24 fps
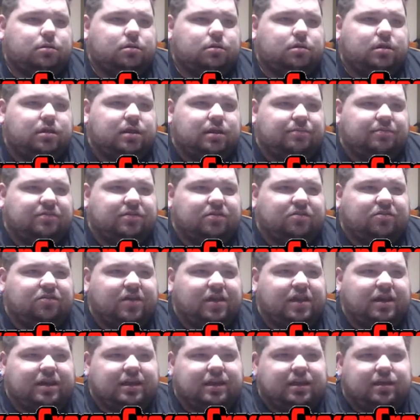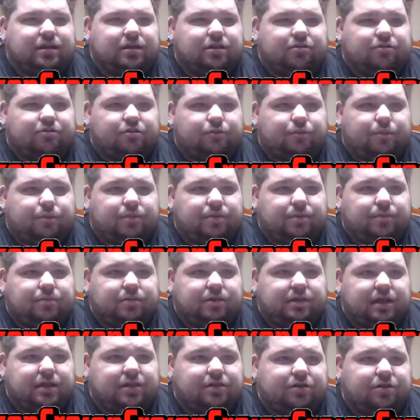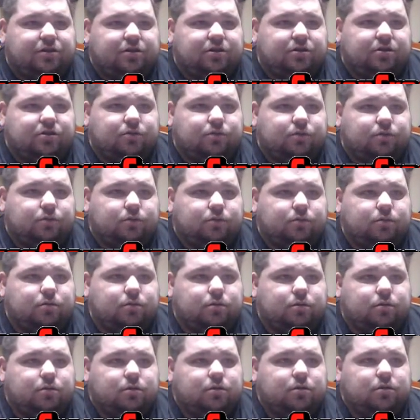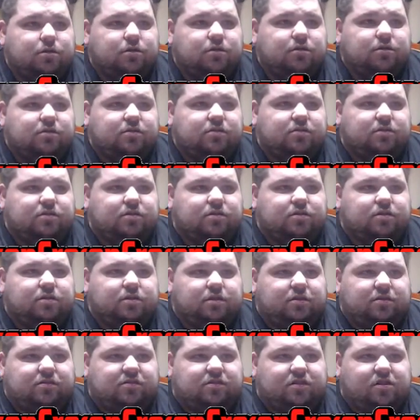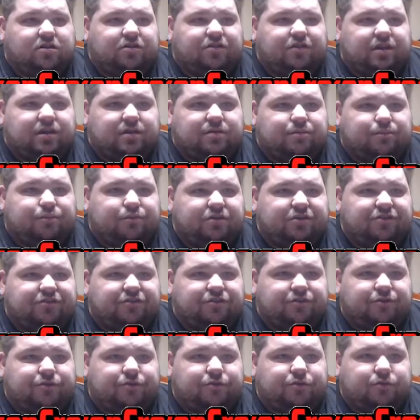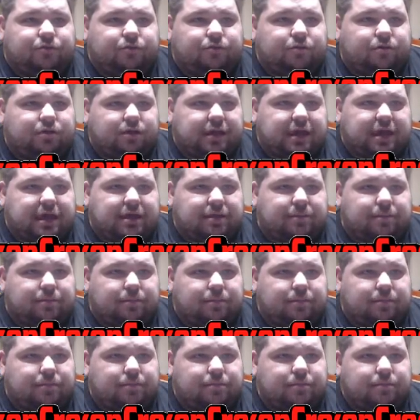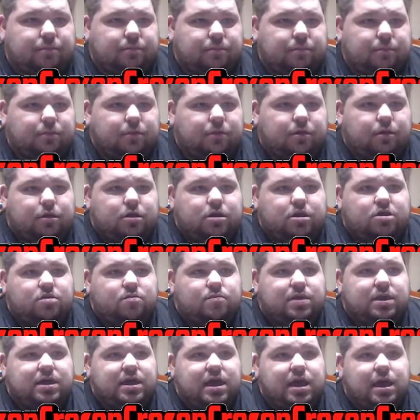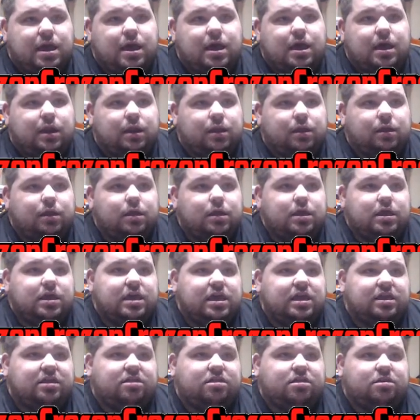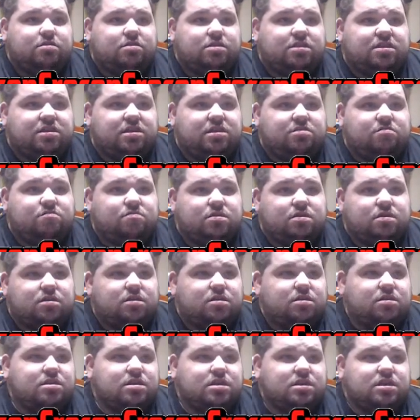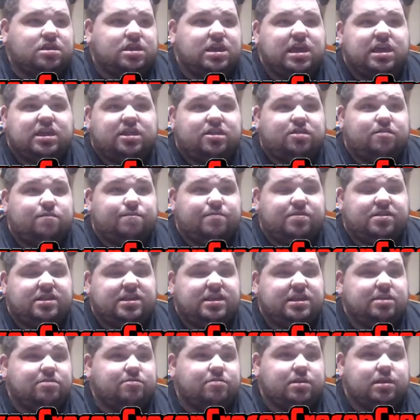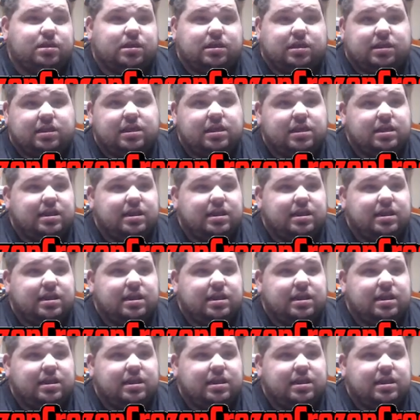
And I'm still trying to get a group of people together to do the Star Trek Bridge Crew game. Oh my god, it's so serious. Yeah, super serious.